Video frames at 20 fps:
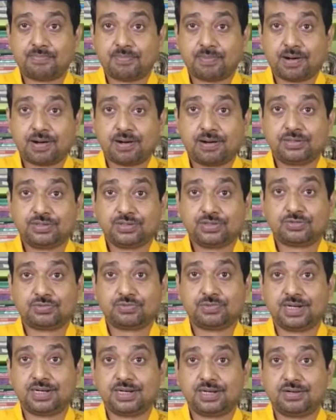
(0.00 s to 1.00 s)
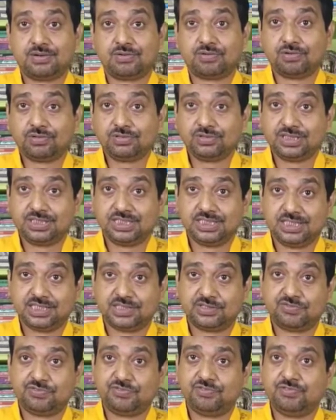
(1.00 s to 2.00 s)
powers were not
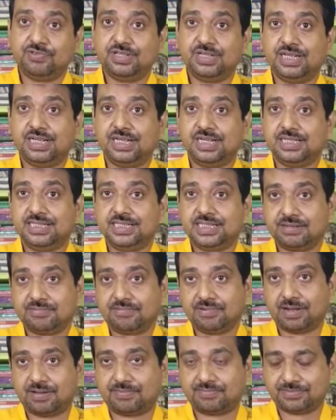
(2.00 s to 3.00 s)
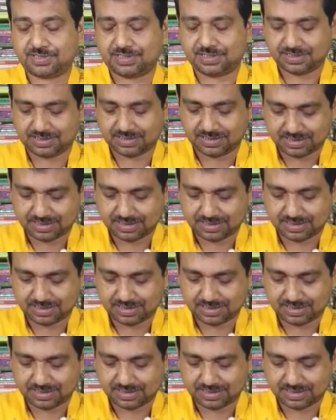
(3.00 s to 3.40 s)
yet fully developed.